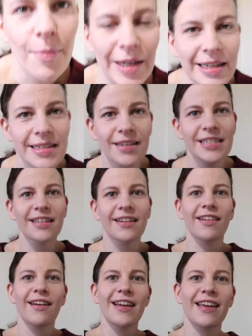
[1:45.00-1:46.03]
because I didn't
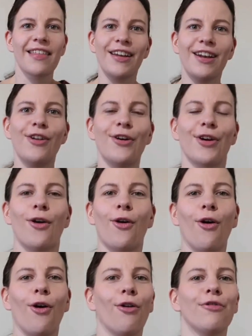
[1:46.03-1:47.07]
like the look
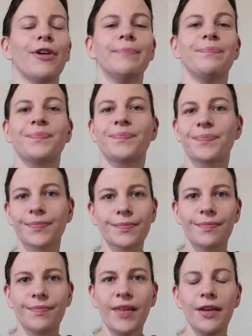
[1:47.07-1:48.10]
of
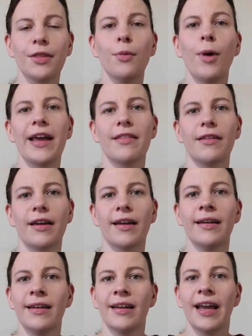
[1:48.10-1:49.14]
the way that
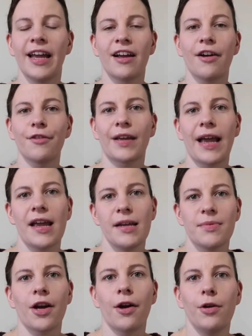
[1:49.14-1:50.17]
it kind of
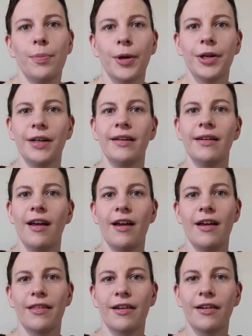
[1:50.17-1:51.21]
gaped open
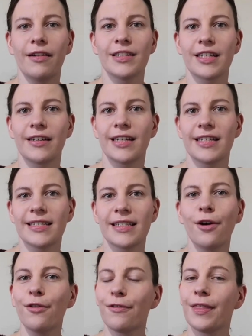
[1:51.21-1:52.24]
the cardigan
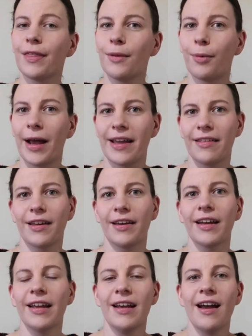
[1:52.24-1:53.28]
itself in the way
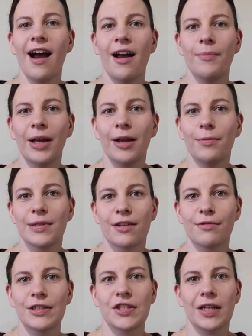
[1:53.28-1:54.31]
that it was
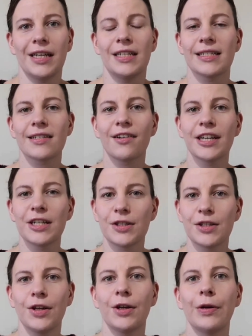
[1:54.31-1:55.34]
originally designed
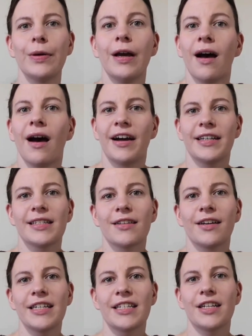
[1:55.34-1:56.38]
to, I
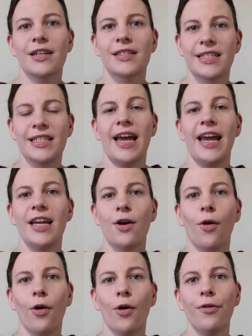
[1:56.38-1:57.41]
decided to take
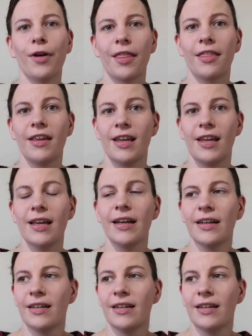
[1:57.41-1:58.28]
off the